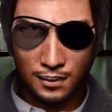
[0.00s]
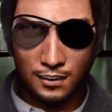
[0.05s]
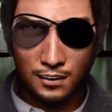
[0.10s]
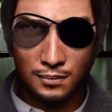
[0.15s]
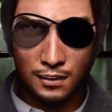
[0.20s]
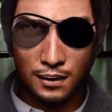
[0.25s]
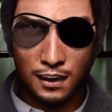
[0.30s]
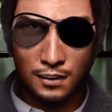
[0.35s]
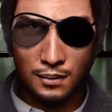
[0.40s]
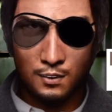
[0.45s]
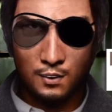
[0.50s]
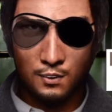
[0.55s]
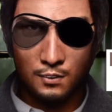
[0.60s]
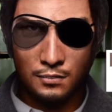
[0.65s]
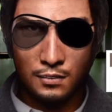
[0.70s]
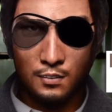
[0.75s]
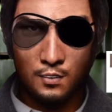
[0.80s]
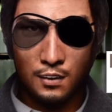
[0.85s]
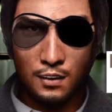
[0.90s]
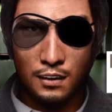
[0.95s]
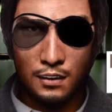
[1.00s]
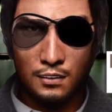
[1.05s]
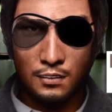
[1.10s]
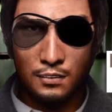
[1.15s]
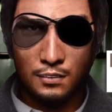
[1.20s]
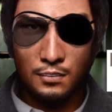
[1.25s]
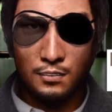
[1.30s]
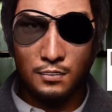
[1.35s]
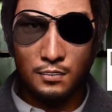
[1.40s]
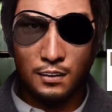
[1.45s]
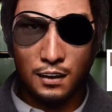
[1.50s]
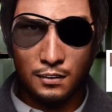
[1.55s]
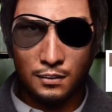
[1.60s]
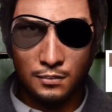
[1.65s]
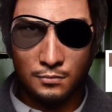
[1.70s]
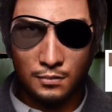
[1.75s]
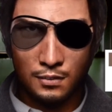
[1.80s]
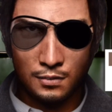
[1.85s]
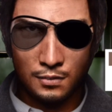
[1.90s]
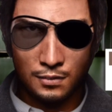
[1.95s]
we have New Rain
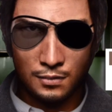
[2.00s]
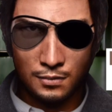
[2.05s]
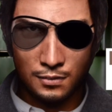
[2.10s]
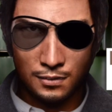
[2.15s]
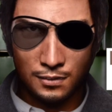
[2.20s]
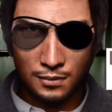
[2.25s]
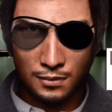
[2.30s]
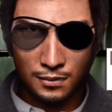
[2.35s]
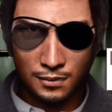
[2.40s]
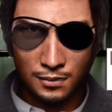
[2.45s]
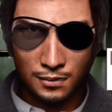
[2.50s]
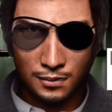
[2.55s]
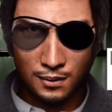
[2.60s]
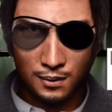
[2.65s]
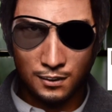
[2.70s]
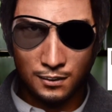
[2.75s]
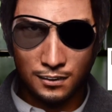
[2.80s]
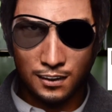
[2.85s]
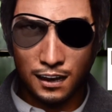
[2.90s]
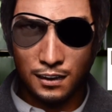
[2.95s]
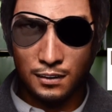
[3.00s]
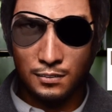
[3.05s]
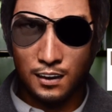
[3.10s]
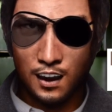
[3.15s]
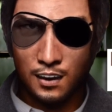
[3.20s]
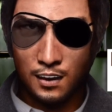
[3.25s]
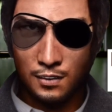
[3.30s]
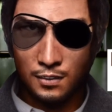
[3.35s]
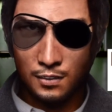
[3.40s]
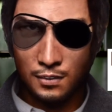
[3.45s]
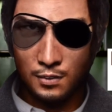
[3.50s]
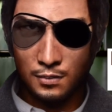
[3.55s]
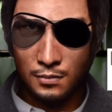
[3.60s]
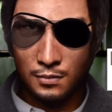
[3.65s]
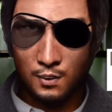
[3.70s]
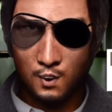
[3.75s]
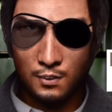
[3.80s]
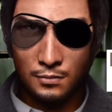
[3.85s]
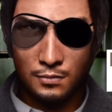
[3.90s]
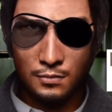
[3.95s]
Gaming. You may know
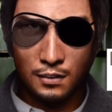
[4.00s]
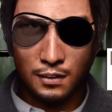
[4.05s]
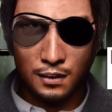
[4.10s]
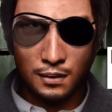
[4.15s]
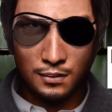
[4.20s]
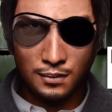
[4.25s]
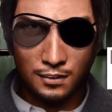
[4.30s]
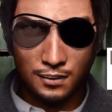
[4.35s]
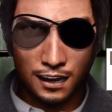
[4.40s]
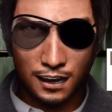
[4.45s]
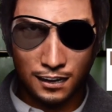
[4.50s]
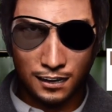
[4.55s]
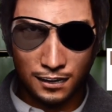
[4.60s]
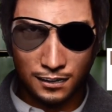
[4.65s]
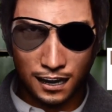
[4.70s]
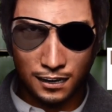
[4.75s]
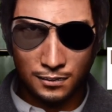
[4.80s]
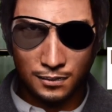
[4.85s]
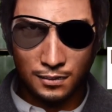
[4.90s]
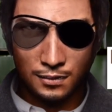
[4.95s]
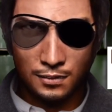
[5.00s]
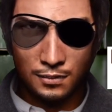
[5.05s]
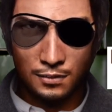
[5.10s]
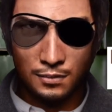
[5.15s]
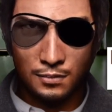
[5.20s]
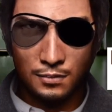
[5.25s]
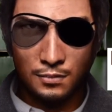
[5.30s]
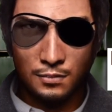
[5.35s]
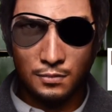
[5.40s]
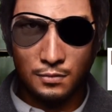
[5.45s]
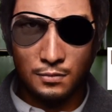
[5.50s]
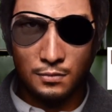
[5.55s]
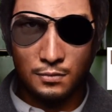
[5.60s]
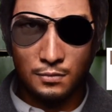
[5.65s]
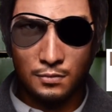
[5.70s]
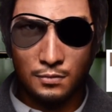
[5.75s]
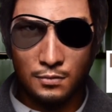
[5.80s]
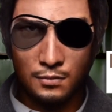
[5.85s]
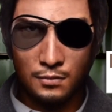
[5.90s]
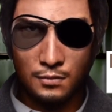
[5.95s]
him as Gavin.
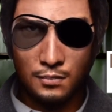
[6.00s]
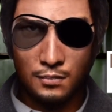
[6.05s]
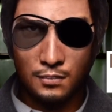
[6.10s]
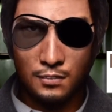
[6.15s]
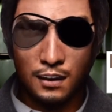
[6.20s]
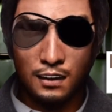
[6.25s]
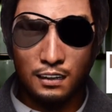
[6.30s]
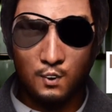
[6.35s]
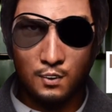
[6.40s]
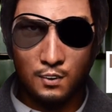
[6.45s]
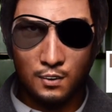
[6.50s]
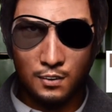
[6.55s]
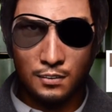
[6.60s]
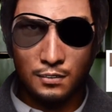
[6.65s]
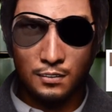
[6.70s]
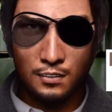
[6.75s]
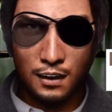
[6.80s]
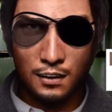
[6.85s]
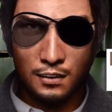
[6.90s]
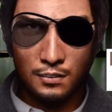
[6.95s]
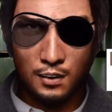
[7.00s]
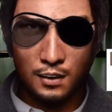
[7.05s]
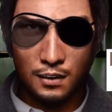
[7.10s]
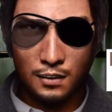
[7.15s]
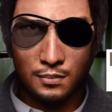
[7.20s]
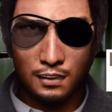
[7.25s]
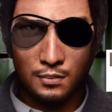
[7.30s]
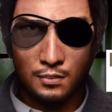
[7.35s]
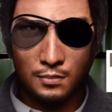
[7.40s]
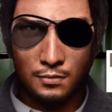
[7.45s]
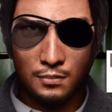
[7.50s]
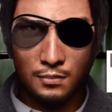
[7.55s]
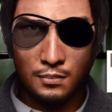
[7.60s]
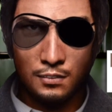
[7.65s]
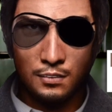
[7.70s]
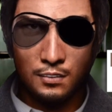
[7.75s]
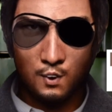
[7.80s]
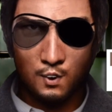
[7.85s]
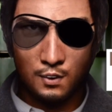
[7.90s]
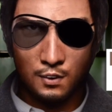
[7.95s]
He says, congratulations,
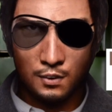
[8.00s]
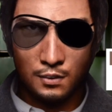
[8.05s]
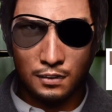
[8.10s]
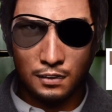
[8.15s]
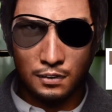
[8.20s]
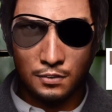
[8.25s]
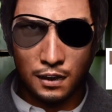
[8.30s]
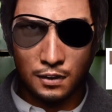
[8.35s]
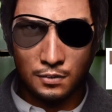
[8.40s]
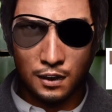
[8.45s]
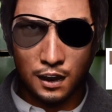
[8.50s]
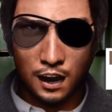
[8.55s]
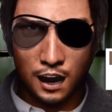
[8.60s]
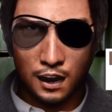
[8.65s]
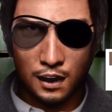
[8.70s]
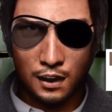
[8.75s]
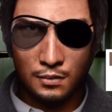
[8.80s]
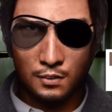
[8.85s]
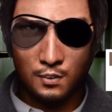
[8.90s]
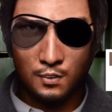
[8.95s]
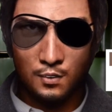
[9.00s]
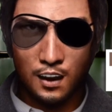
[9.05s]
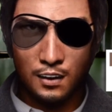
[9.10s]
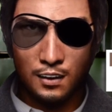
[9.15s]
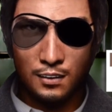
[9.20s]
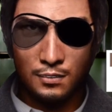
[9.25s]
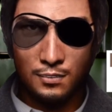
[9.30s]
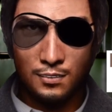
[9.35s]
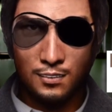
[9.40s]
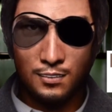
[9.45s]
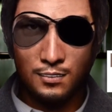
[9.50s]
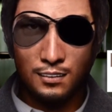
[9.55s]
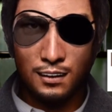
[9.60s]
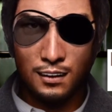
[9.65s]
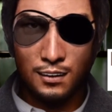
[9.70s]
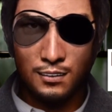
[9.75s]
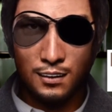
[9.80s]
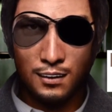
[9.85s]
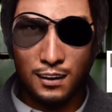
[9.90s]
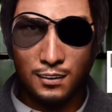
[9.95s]
bro. It's been a long ride. I'm
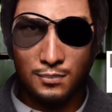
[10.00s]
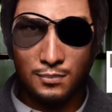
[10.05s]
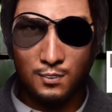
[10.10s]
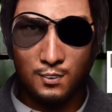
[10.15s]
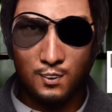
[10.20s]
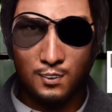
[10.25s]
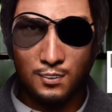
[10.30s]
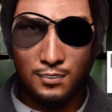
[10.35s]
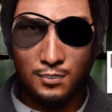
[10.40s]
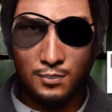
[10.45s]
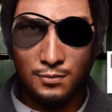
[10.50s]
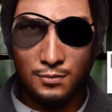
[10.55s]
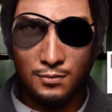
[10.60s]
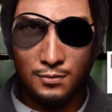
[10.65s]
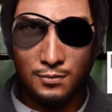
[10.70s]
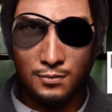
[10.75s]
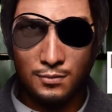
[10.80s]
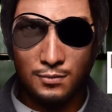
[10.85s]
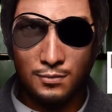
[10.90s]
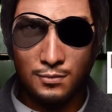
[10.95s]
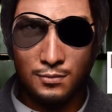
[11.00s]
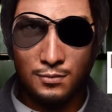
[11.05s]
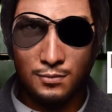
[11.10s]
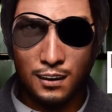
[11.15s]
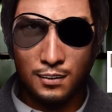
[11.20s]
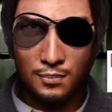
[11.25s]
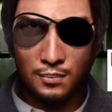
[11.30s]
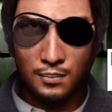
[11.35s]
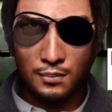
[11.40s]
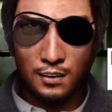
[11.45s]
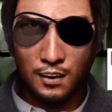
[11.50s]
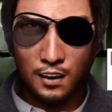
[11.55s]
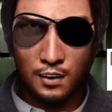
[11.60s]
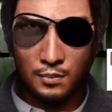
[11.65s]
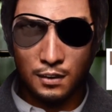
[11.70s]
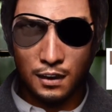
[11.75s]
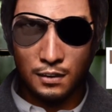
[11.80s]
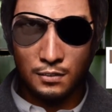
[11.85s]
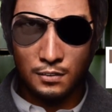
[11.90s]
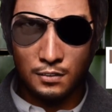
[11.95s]
excited to hear you're thinking
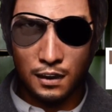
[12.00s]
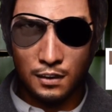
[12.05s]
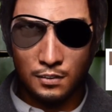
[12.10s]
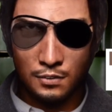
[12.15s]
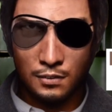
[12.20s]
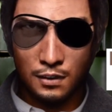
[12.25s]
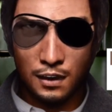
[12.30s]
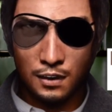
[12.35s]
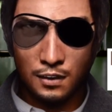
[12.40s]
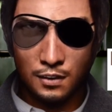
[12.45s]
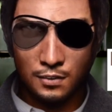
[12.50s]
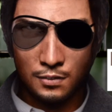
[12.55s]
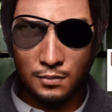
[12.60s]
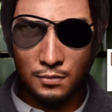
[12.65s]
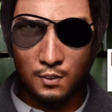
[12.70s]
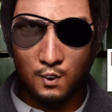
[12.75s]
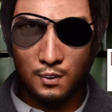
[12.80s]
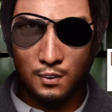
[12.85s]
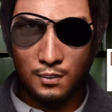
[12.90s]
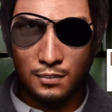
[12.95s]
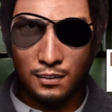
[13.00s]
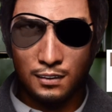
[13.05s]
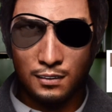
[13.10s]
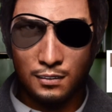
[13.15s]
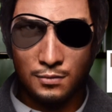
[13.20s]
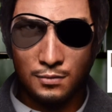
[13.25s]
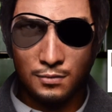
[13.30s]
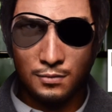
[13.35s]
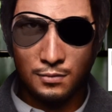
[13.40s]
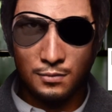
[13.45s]
about getting back into LPs.